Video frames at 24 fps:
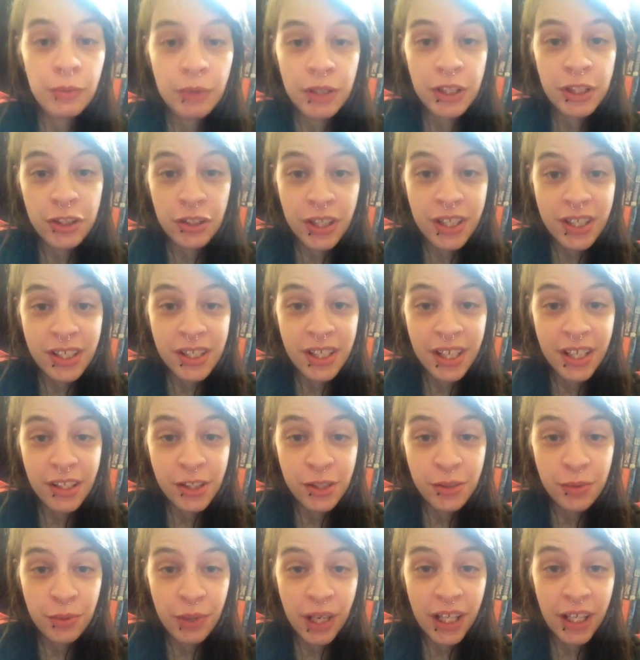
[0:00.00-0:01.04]
make sure I say
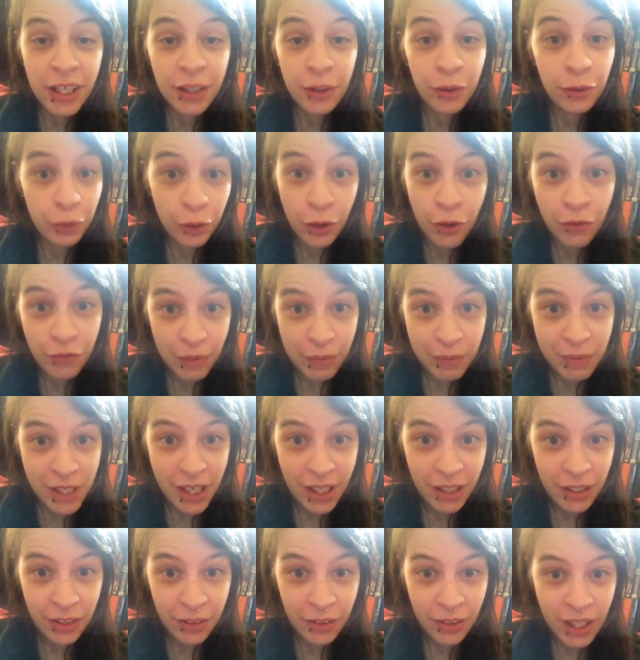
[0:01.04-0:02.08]
this right. I don't know if I'm
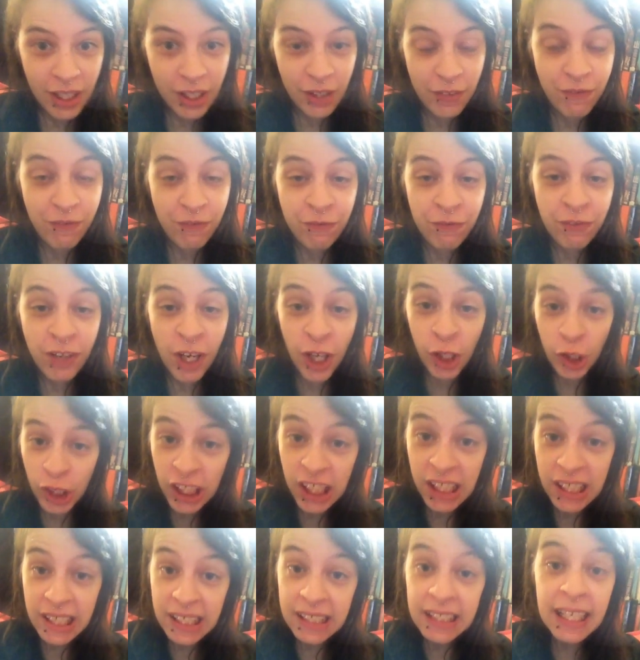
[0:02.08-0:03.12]
saying it right.
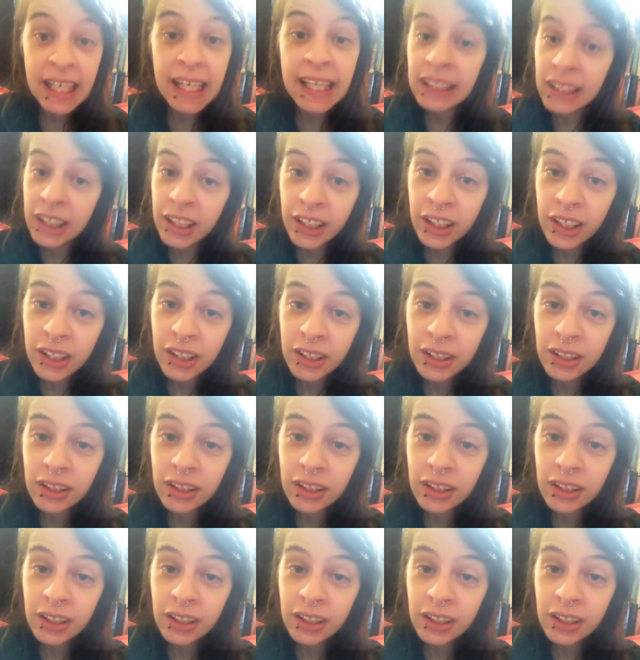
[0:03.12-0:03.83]
Variegated,